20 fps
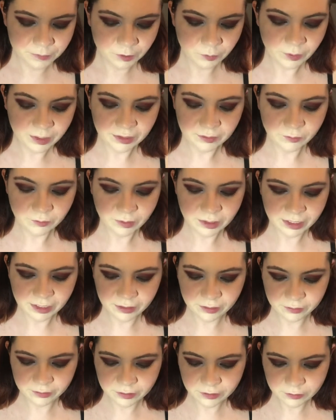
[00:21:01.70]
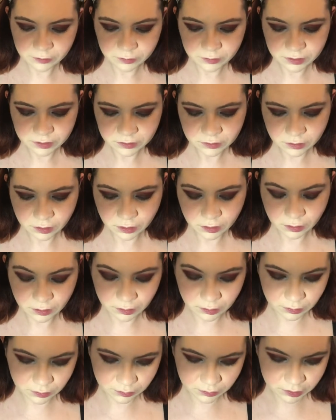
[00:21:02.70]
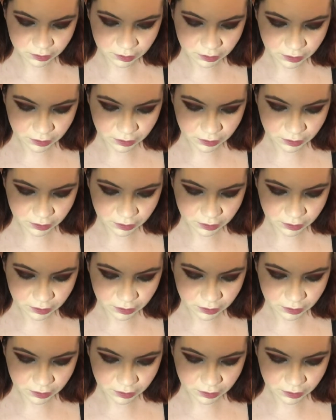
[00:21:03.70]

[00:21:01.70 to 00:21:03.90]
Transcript: Wet n Wild. This one is called